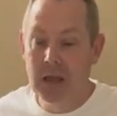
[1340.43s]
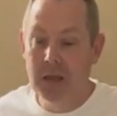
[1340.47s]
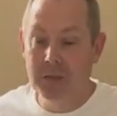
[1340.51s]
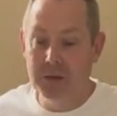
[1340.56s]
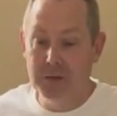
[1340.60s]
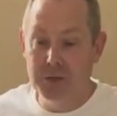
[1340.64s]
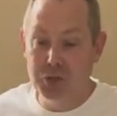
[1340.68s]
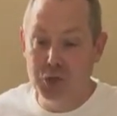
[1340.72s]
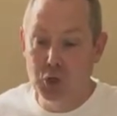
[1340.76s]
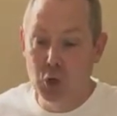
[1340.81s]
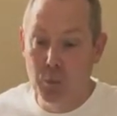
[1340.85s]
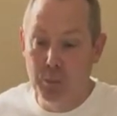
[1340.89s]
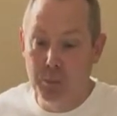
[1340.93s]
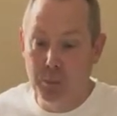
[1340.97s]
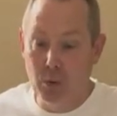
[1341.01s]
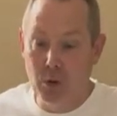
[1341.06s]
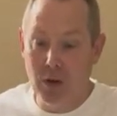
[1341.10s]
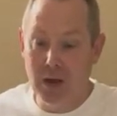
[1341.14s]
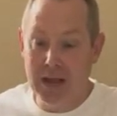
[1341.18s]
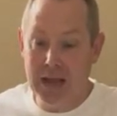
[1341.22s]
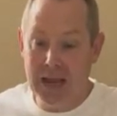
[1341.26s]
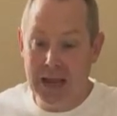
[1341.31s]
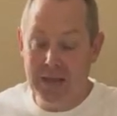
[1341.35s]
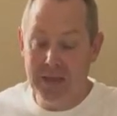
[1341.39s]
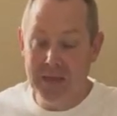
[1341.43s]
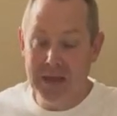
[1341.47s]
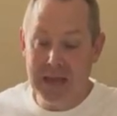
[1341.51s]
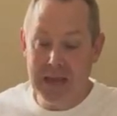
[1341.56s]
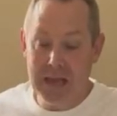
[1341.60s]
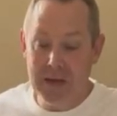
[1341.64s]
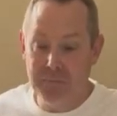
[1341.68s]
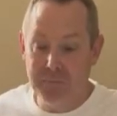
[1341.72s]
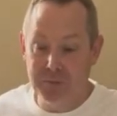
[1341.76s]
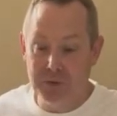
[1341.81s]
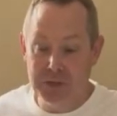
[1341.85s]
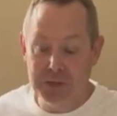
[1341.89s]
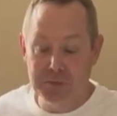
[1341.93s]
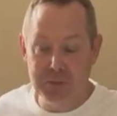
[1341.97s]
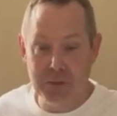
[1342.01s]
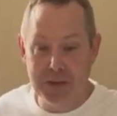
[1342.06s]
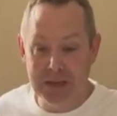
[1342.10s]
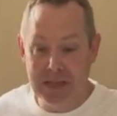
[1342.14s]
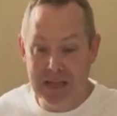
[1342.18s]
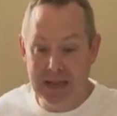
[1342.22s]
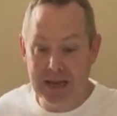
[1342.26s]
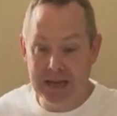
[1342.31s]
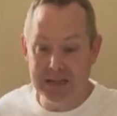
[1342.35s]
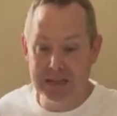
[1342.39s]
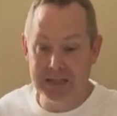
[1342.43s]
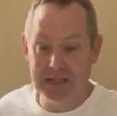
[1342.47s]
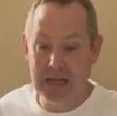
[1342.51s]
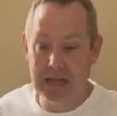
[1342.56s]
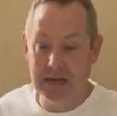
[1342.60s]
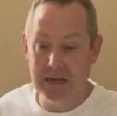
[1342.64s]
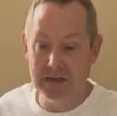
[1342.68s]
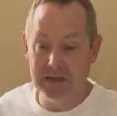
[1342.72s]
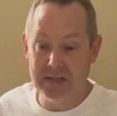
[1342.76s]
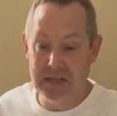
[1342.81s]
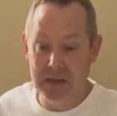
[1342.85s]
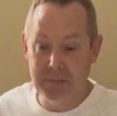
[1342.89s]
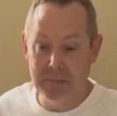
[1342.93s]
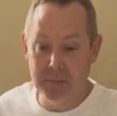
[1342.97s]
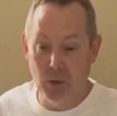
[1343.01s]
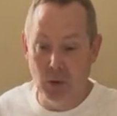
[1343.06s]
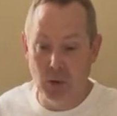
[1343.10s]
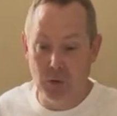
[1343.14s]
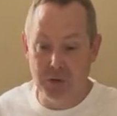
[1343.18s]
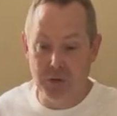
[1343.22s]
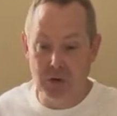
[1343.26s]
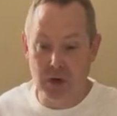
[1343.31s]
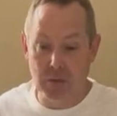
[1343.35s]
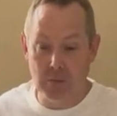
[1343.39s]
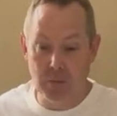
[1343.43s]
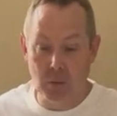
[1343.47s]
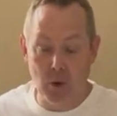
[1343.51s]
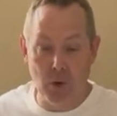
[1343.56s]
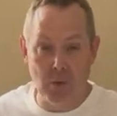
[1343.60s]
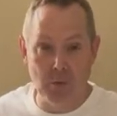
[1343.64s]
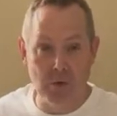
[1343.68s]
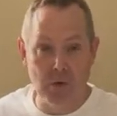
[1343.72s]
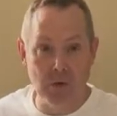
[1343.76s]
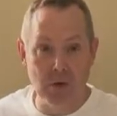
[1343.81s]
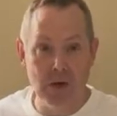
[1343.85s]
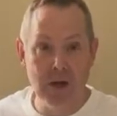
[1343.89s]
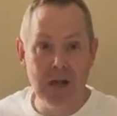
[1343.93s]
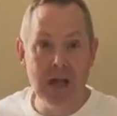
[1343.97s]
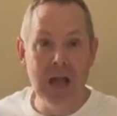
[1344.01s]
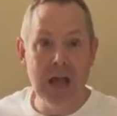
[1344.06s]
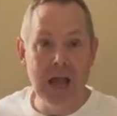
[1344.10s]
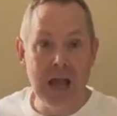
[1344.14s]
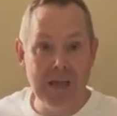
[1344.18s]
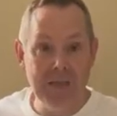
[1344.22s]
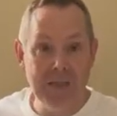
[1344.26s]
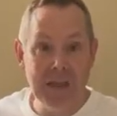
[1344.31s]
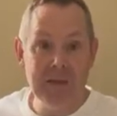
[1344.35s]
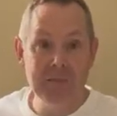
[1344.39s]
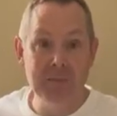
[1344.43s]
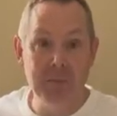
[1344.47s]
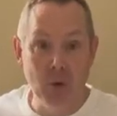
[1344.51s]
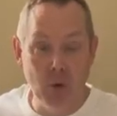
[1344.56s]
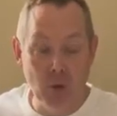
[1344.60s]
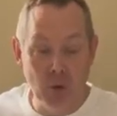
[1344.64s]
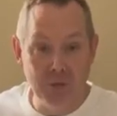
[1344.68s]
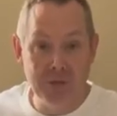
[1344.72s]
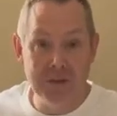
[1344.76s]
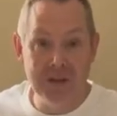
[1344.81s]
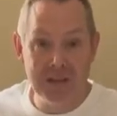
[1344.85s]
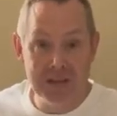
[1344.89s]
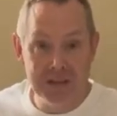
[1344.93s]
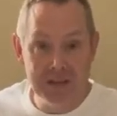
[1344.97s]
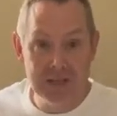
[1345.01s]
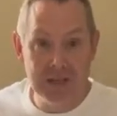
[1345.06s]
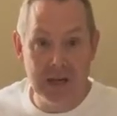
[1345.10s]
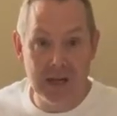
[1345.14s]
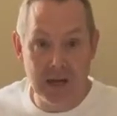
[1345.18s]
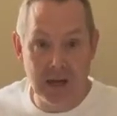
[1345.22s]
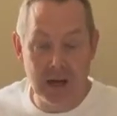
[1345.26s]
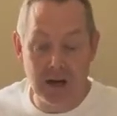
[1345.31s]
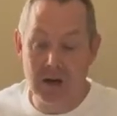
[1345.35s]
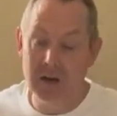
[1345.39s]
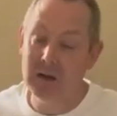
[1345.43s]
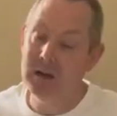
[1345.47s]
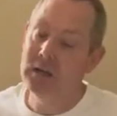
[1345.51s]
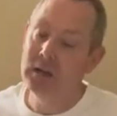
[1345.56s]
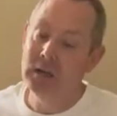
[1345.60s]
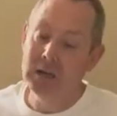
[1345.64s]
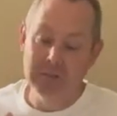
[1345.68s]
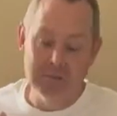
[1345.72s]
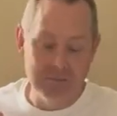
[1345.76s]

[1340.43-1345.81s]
supra and the infraspinatus tendons. They both come over and they both can tear.